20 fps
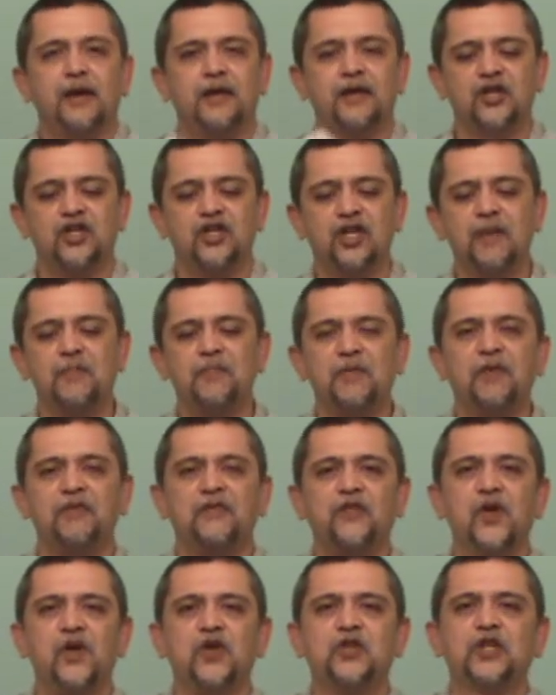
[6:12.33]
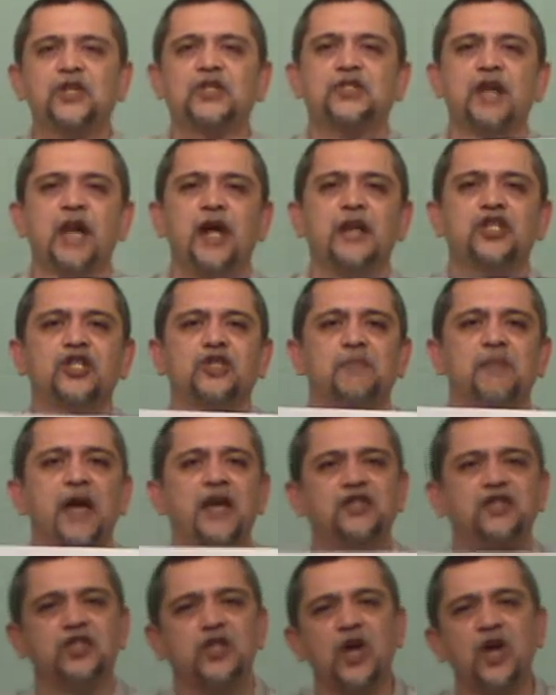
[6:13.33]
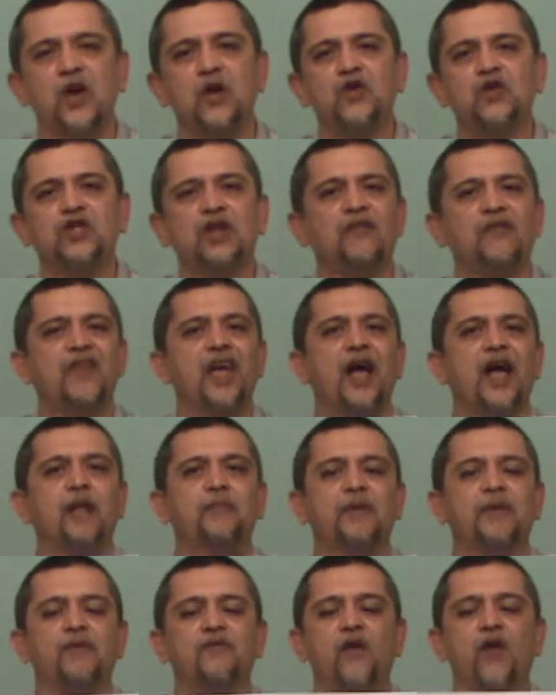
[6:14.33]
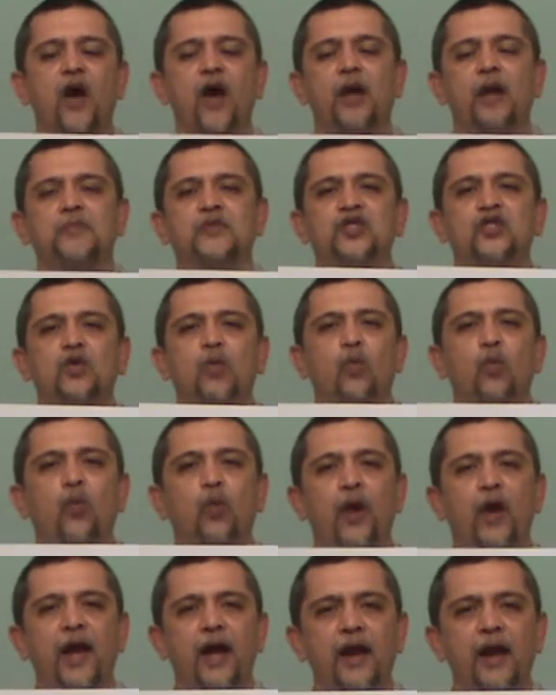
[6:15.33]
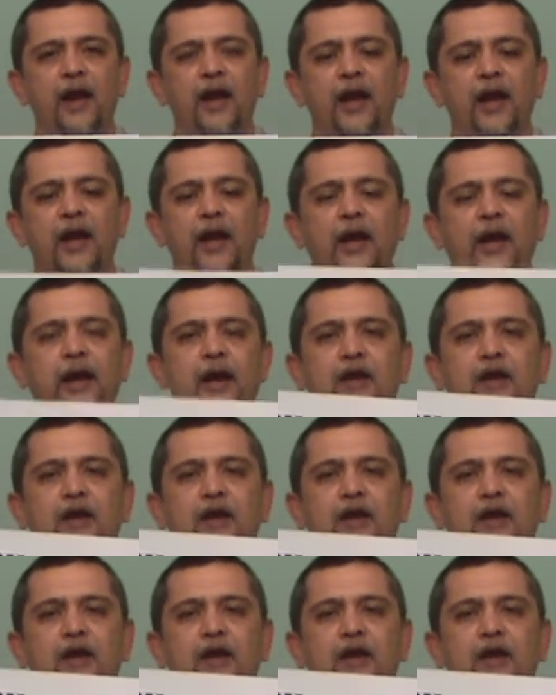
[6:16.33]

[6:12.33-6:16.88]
the simple future tense makes use of the helping verbs will,